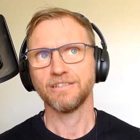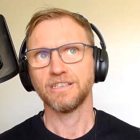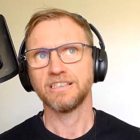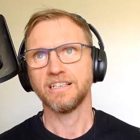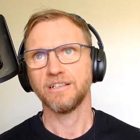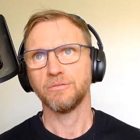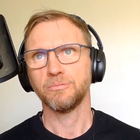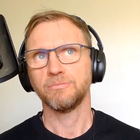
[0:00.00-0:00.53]

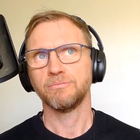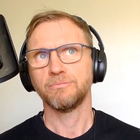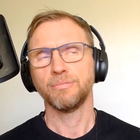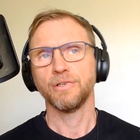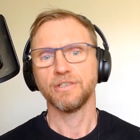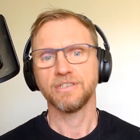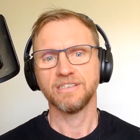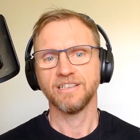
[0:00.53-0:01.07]
just out of
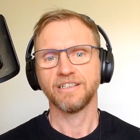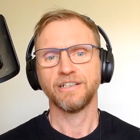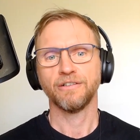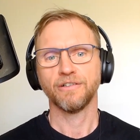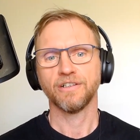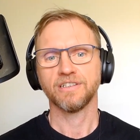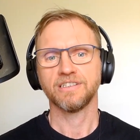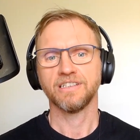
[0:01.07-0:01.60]
personal
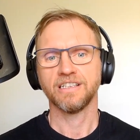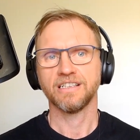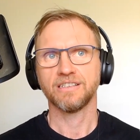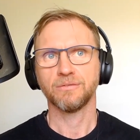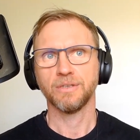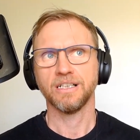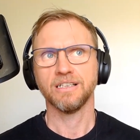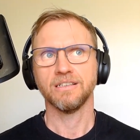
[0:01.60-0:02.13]
curiosity as
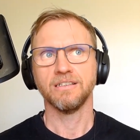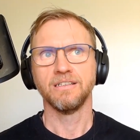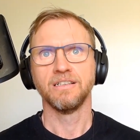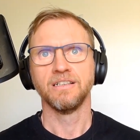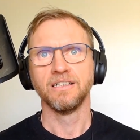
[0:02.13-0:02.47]
well,